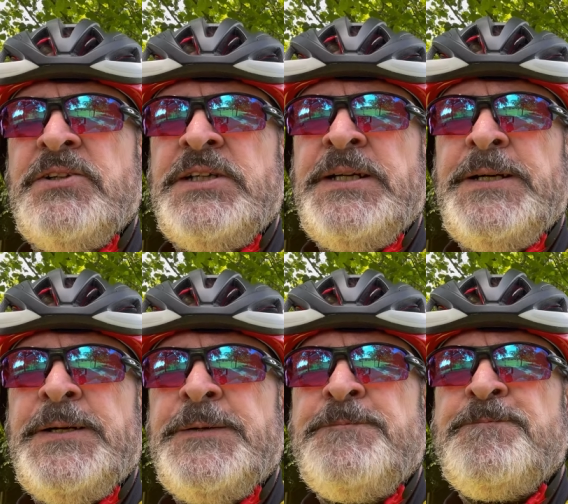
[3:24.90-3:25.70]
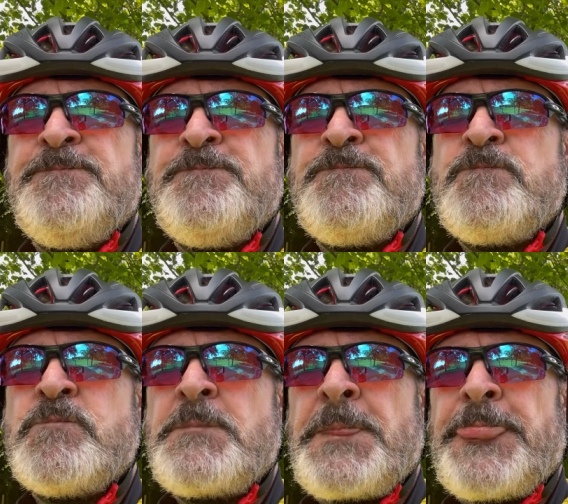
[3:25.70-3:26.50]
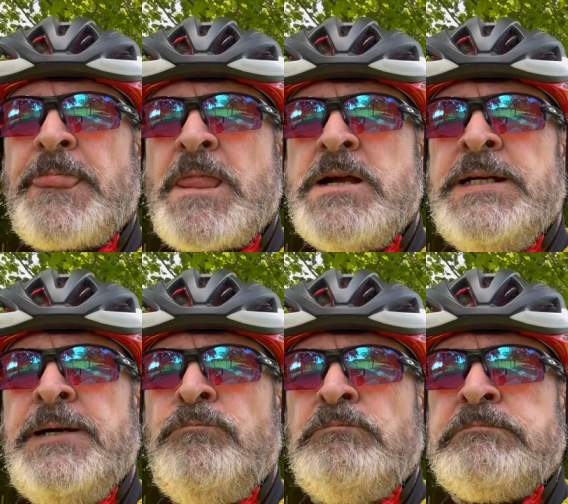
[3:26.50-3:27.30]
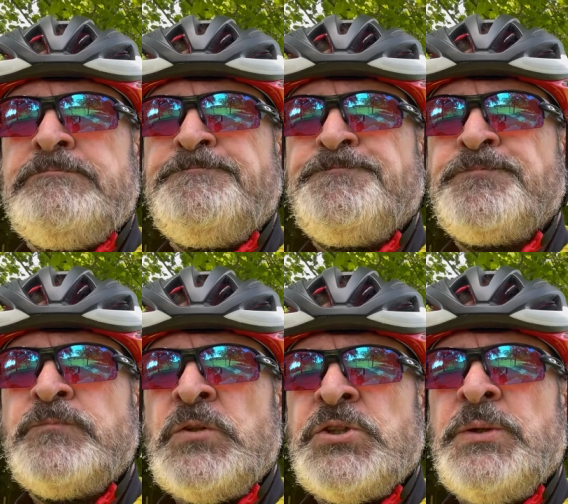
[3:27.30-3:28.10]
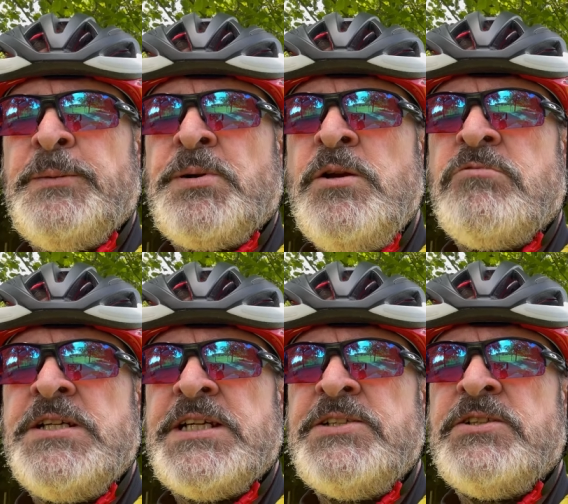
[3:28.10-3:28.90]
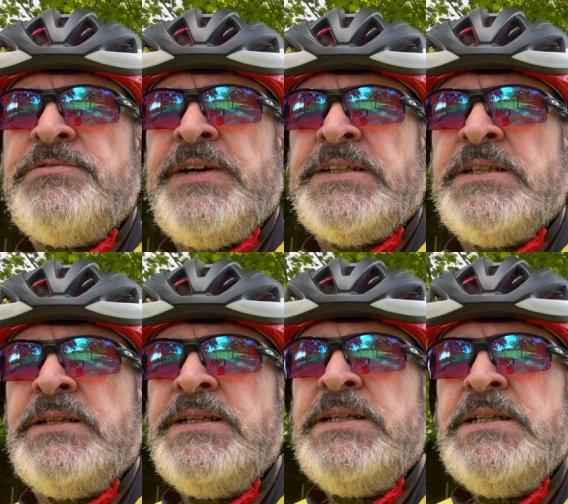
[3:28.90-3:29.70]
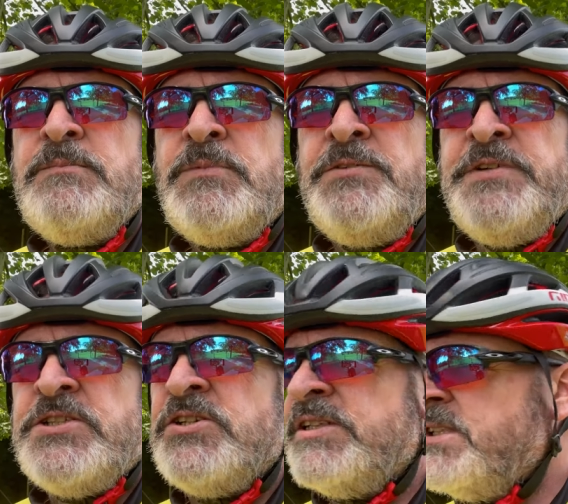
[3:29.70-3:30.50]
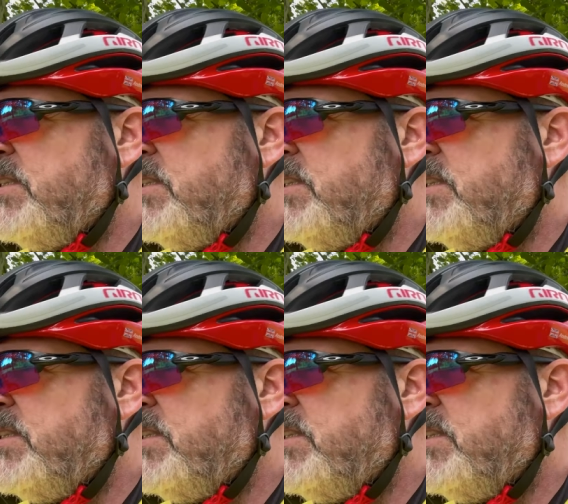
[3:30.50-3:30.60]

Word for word: the uh, um, or sort of the polarization affecting my vision. I can